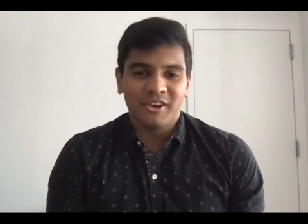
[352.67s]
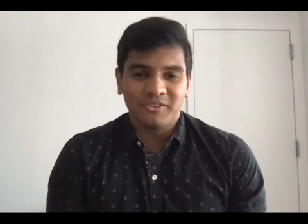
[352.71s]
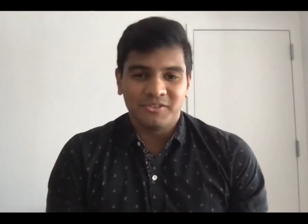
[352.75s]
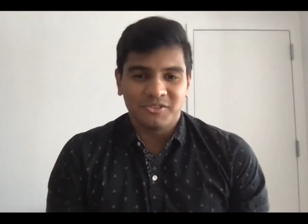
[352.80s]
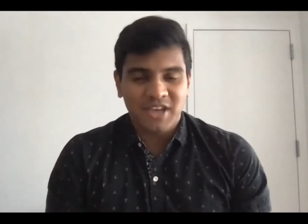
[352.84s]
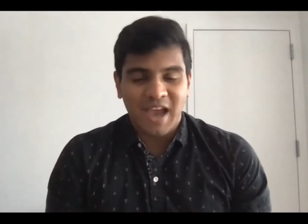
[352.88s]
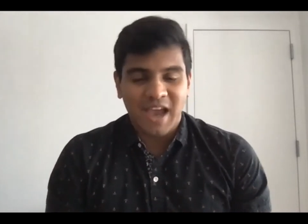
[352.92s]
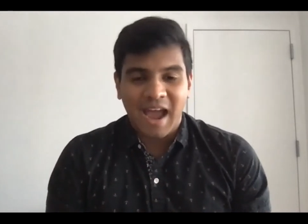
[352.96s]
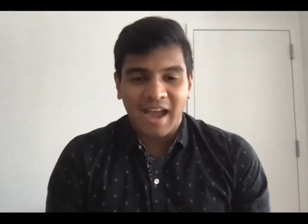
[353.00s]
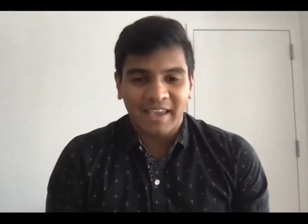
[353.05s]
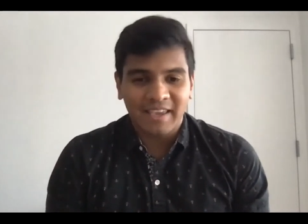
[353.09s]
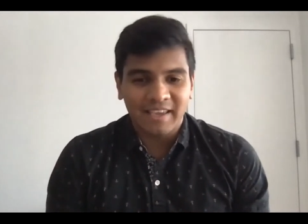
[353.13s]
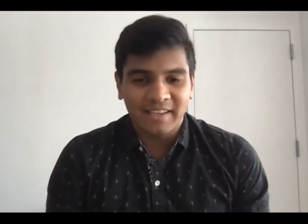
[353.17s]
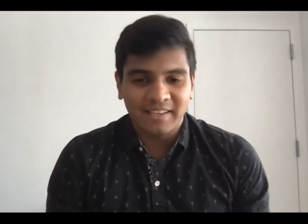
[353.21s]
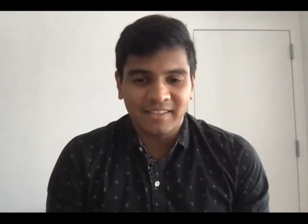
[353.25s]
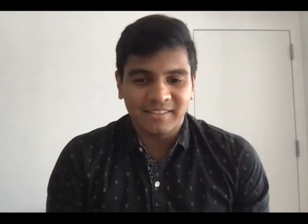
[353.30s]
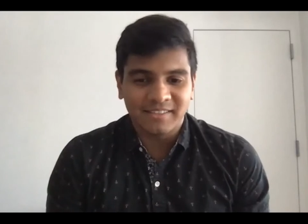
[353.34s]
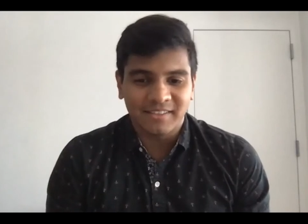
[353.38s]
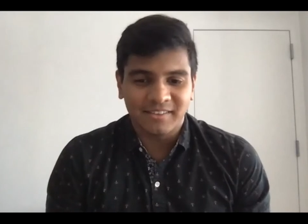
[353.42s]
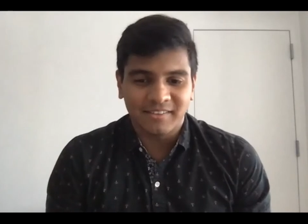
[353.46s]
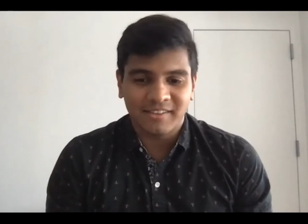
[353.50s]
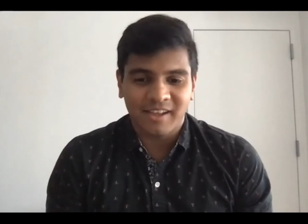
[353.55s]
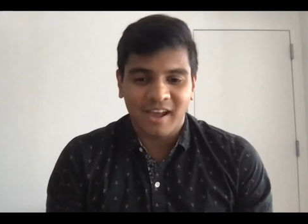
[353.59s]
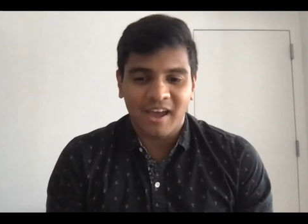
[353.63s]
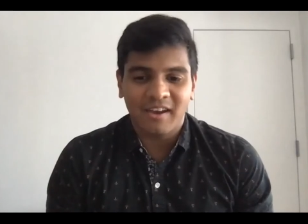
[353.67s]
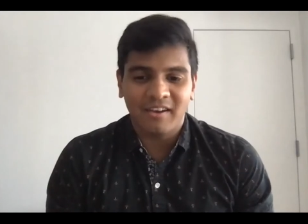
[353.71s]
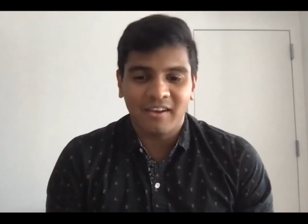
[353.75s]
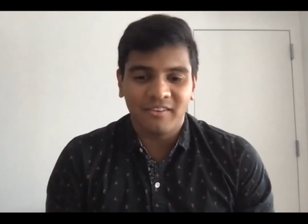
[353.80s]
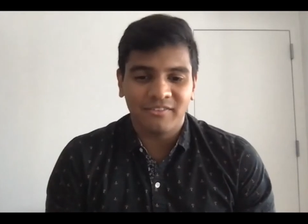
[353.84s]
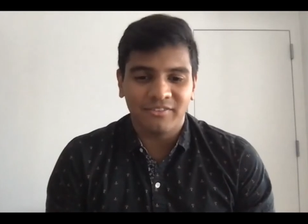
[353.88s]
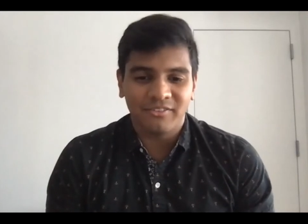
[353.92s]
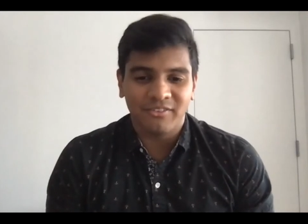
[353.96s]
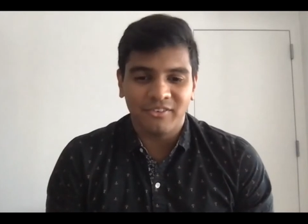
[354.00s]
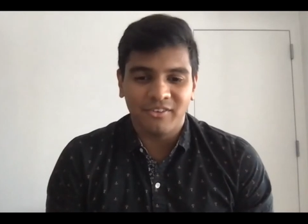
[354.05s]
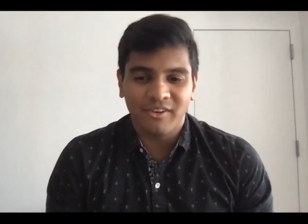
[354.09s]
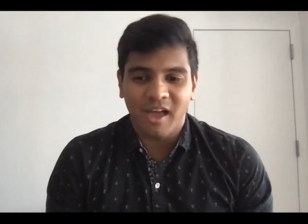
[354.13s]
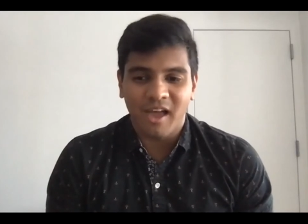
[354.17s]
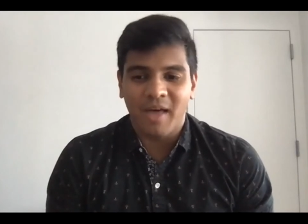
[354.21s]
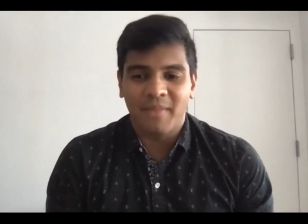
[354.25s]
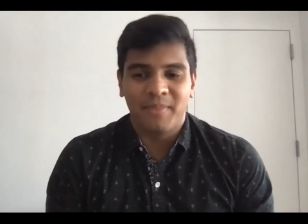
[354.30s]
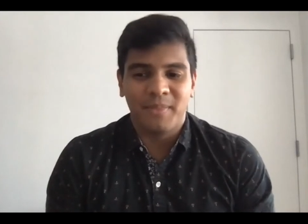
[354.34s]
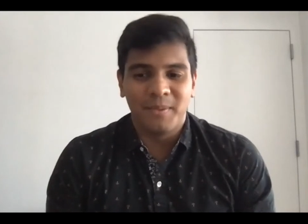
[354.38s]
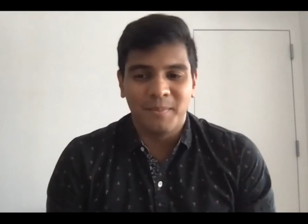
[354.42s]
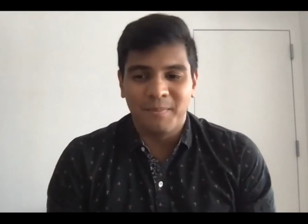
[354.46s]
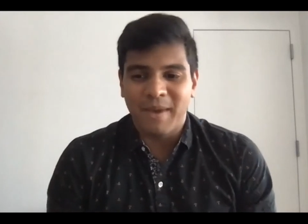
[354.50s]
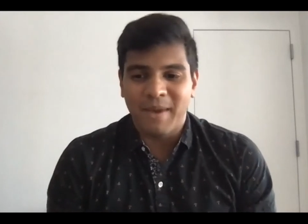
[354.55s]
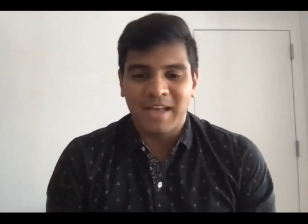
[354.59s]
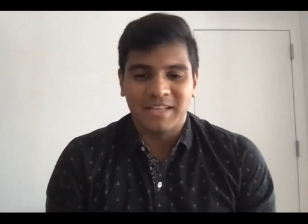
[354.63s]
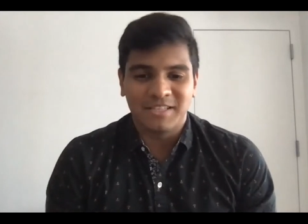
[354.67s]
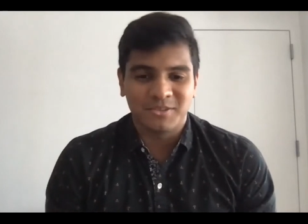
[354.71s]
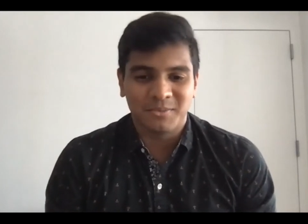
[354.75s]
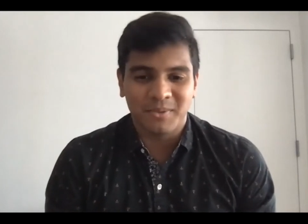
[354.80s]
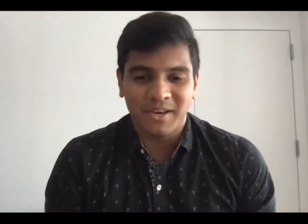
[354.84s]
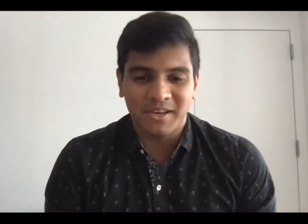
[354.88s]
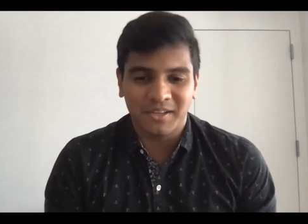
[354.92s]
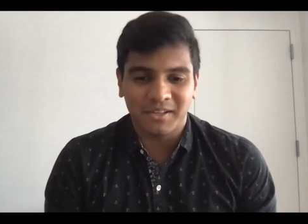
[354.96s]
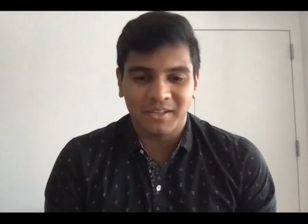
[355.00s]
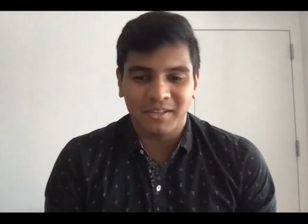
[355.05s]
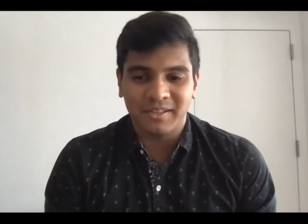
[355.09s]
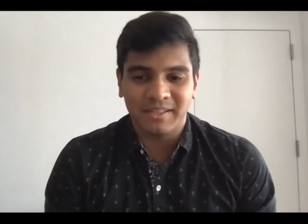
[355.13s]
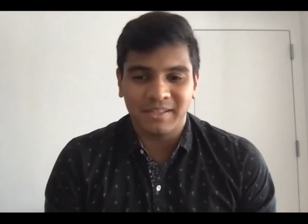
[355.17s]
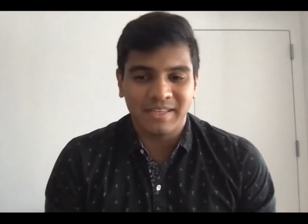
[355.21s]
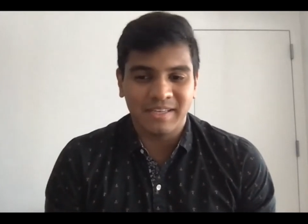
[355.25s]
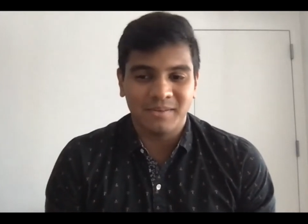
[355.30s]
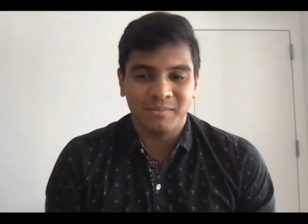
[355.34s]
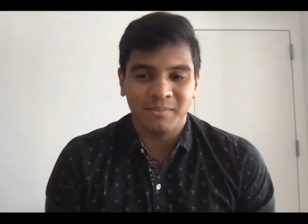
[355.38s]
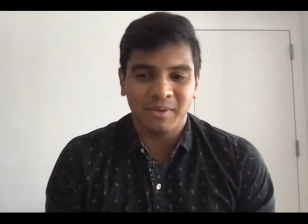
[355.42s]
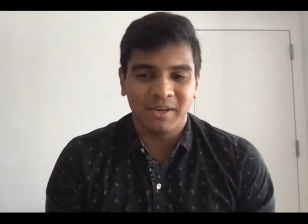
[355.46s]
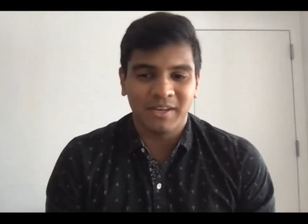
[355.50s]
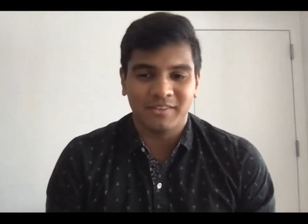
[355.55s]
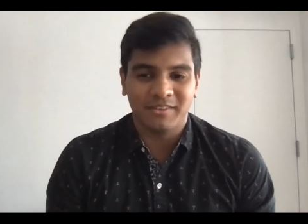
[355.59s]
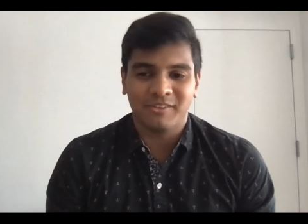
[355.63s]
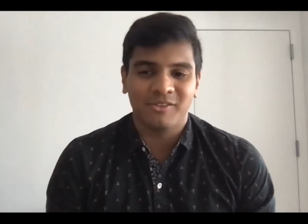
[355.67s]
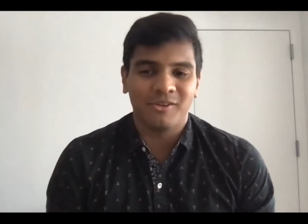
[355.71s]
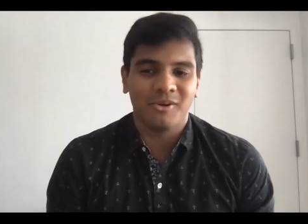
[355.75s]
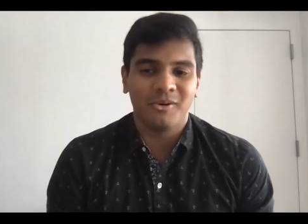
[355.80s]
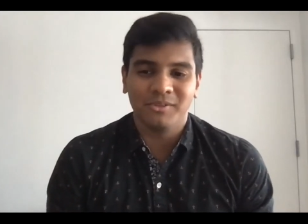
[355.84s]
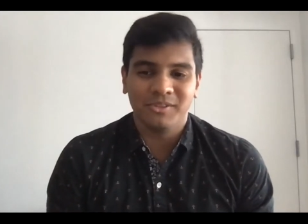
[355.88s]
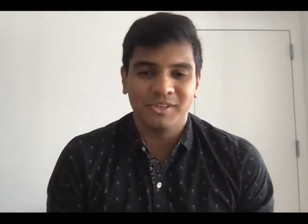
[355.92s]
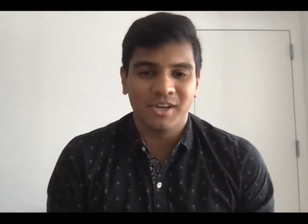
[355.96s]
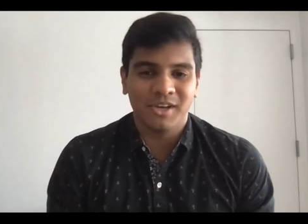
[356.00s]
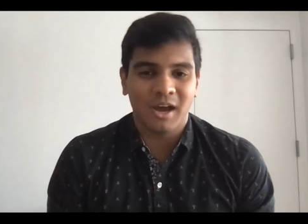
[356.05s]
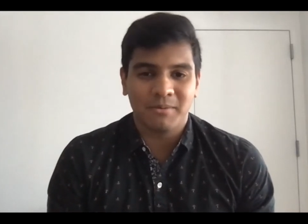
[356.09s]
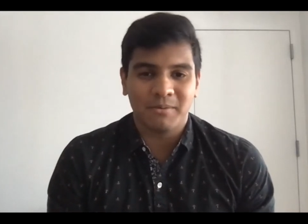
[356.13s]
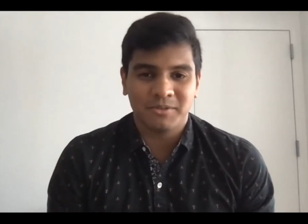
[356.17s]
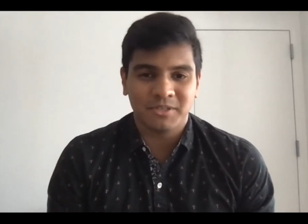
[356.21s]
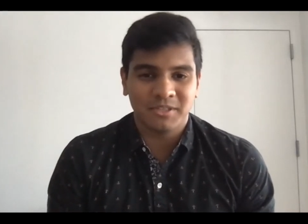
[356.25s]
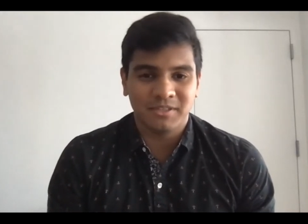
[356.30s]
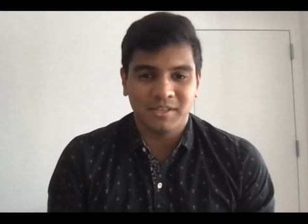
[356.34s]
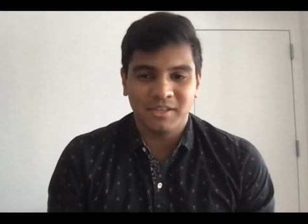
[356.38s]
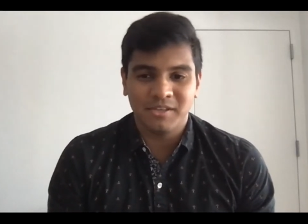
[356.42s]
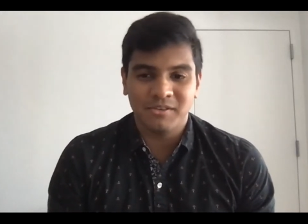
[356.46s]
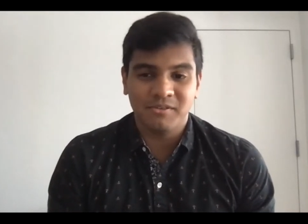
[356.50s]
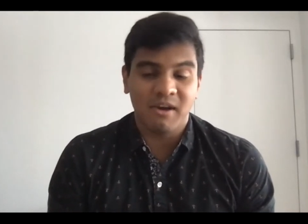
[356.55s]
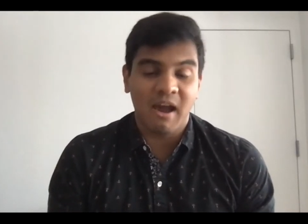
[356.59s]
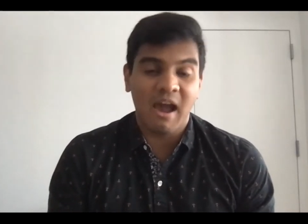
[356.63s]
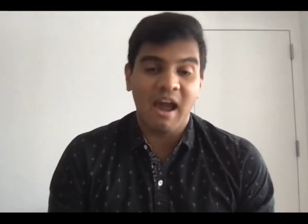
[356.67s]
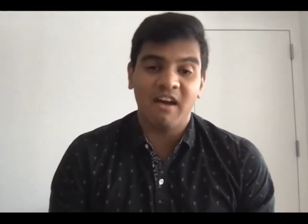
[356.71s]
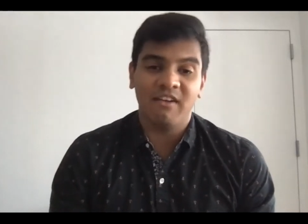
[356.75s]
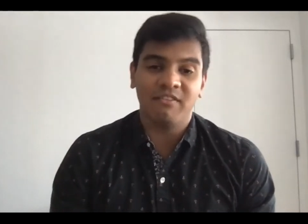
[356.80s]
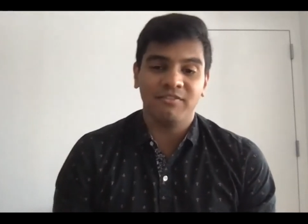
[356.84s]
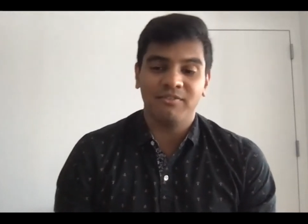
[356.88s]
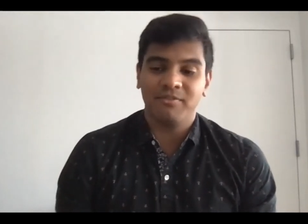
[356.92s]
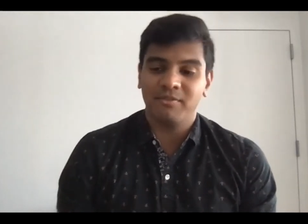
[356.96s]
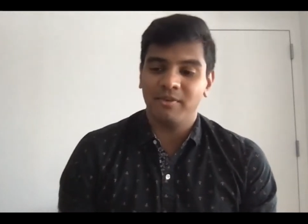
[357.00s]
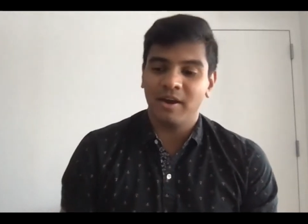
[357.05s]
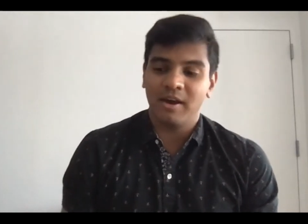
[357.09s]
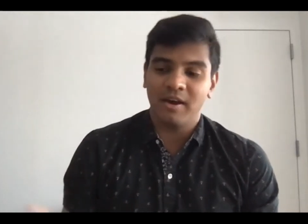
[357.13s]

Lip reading: jackets, it's kind of not the best way to clean, but it's the only option that you have.